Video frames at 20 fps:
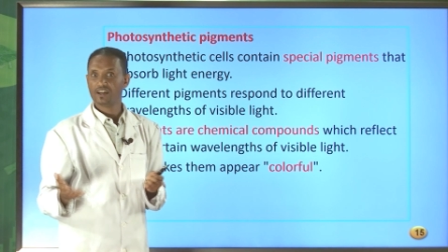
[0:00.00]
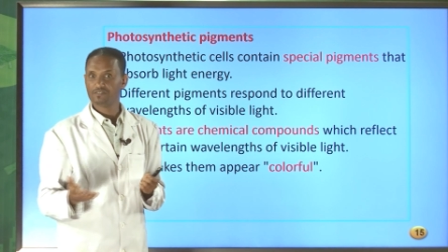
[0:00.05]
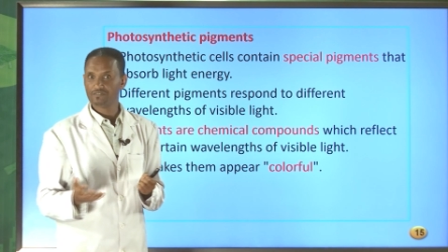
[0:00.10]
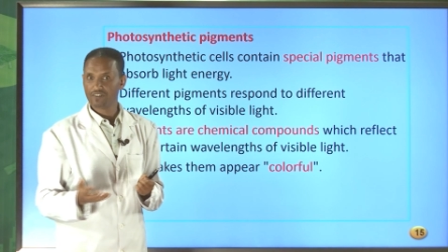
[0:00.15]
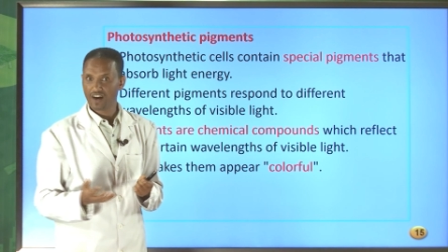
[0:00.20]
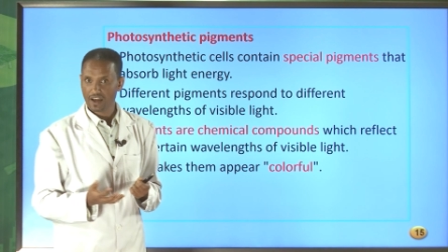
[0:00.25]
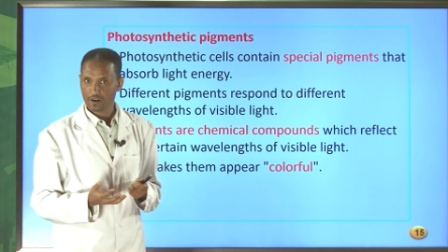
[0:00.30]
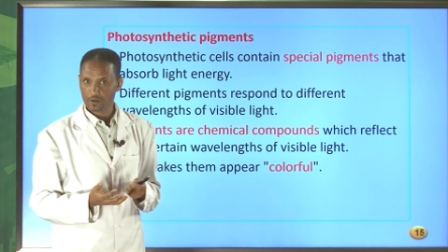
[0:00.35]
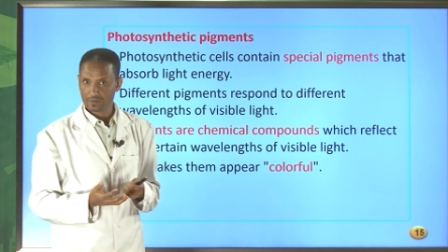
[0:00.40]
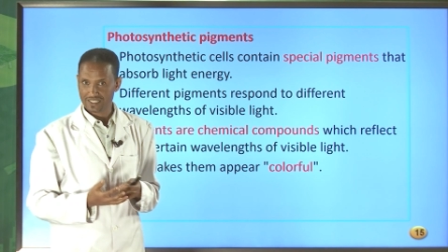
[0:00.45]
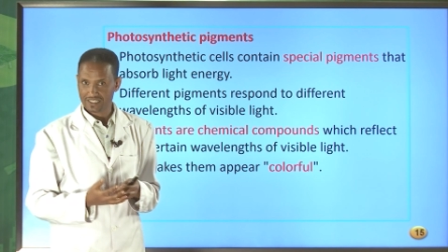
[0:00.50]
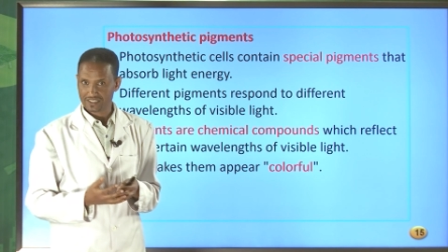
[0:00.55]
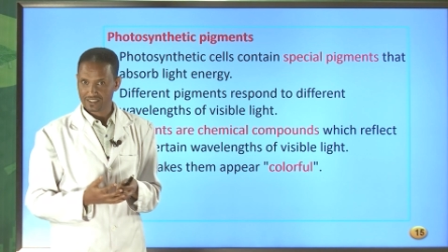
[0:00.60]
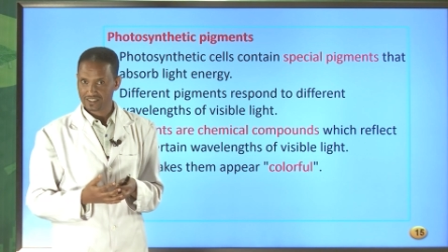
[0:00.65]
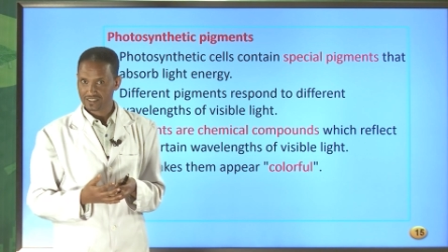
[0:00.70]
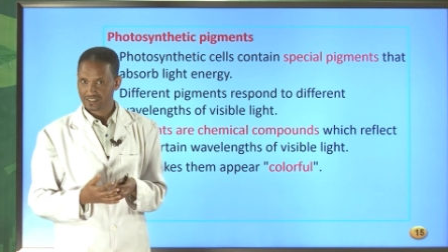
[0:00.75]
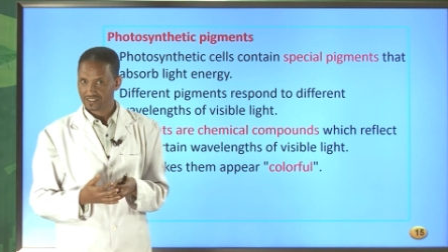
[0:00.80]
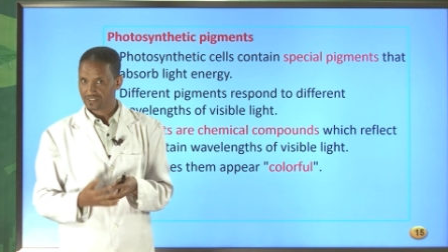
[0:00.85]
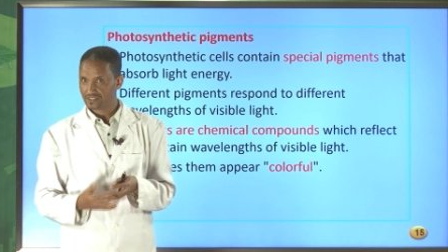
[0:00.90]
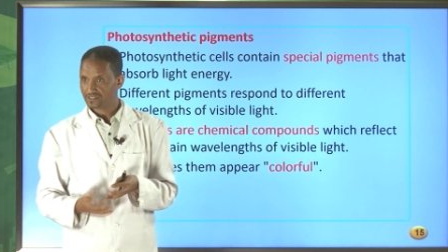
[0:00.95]
environment
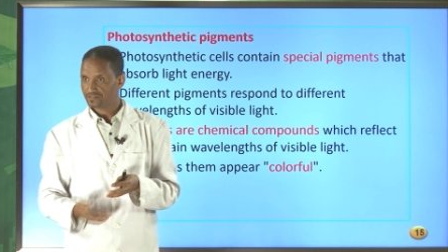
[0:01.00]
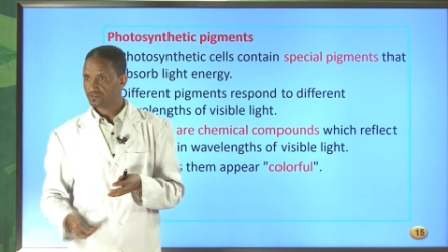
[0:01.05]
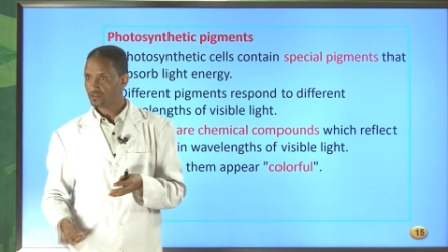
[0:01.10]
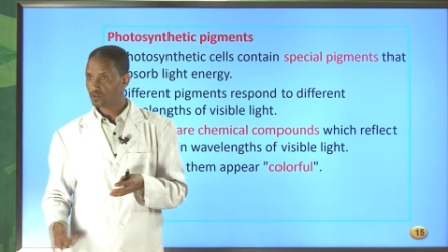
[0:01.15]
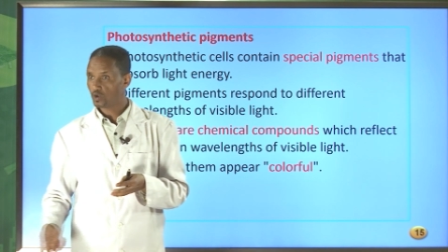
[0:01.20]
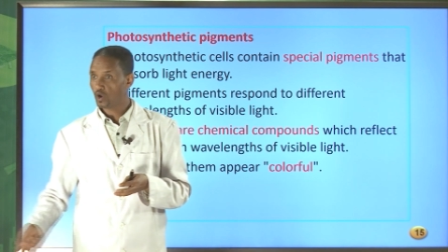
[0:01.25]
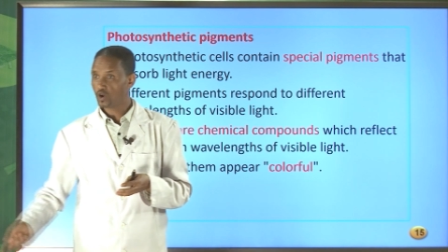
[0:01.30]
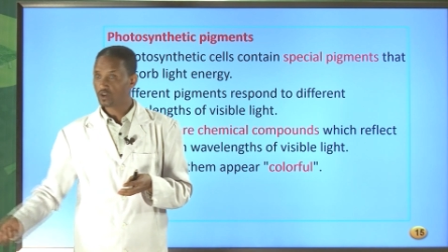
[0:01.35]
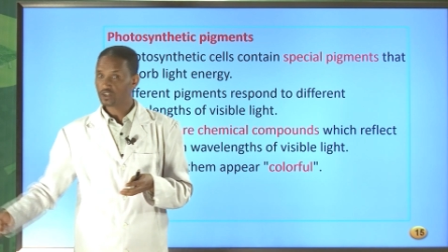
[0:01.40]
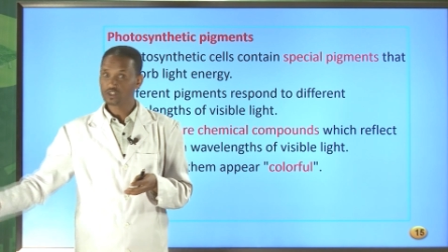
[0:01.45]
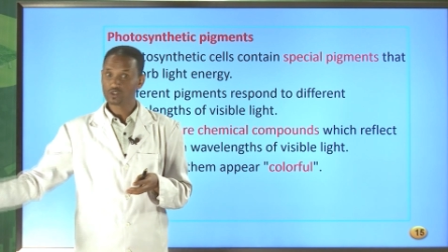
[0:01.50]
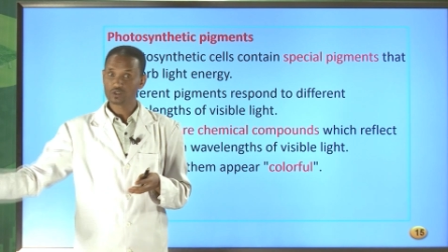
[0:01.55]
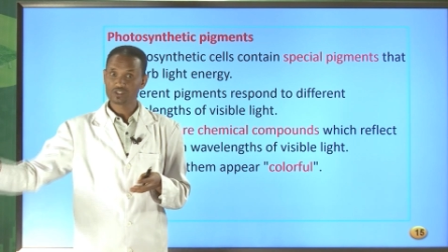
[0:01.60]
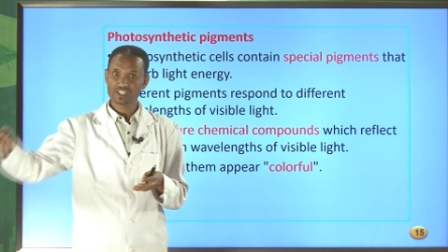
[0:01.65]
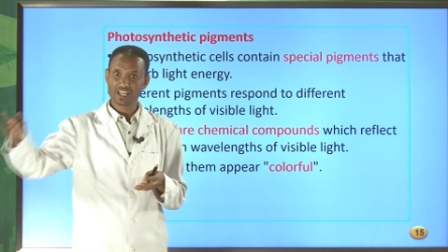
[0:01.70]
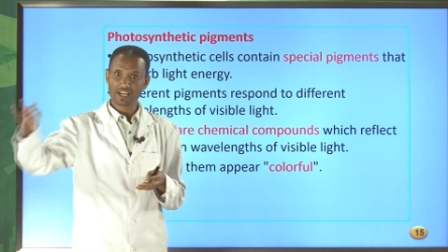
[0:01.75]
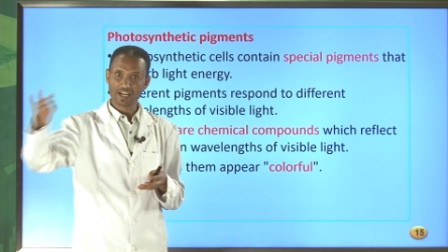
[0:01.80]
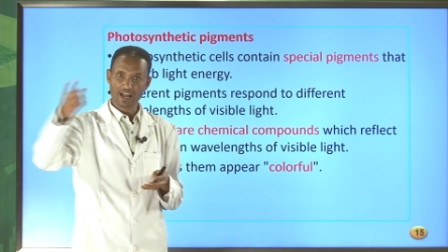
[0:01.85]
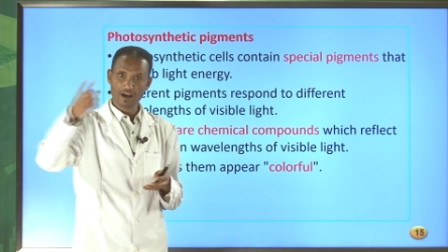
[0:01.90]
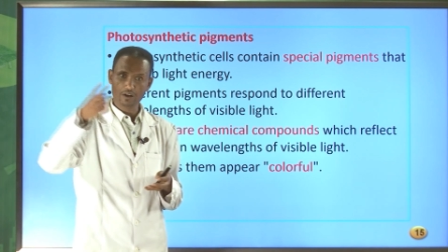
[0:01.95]
or your
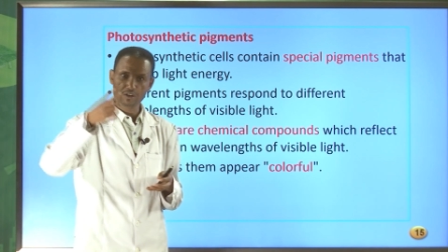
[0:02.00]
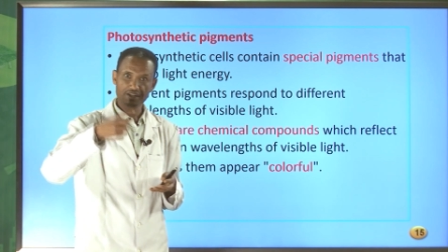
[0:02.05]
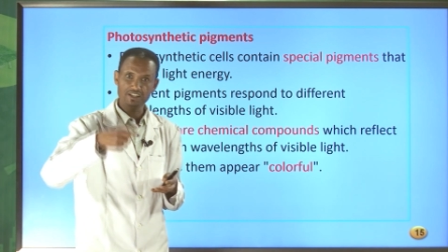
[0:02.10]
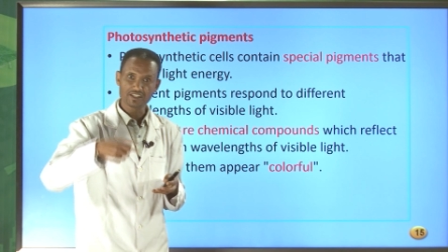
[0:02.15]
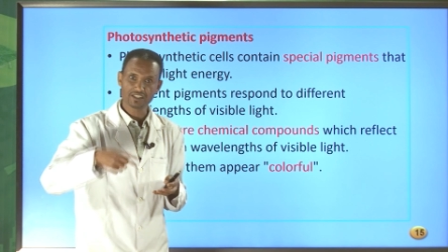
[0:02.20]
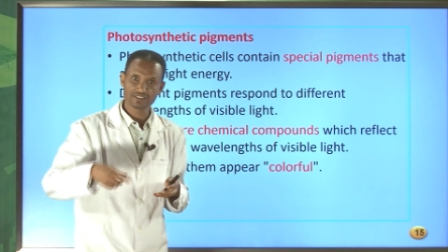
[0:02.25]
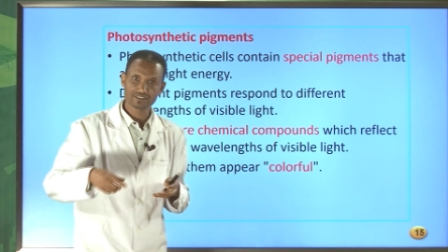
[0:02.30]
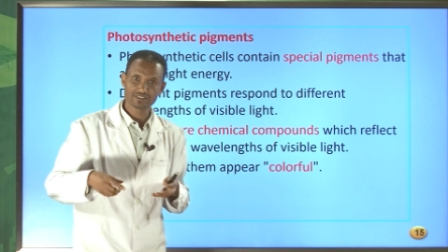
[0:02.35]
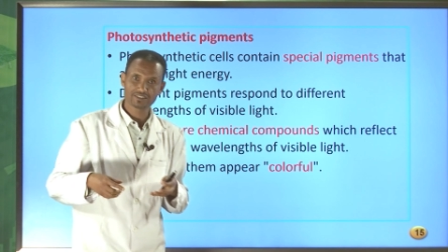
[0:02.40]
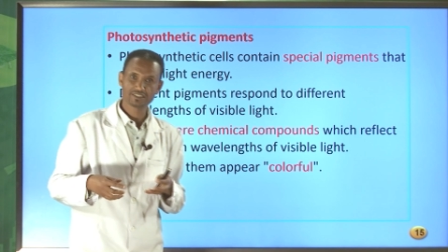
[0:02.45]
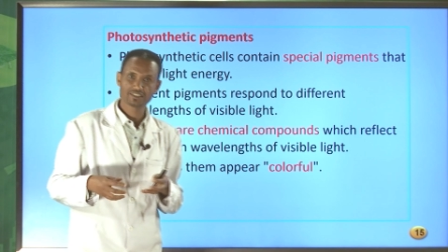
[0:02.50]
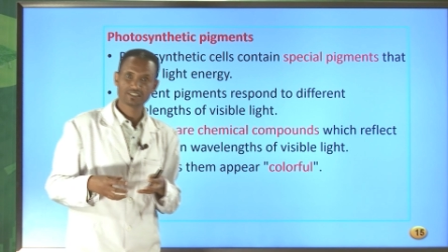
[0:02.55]
surrounding,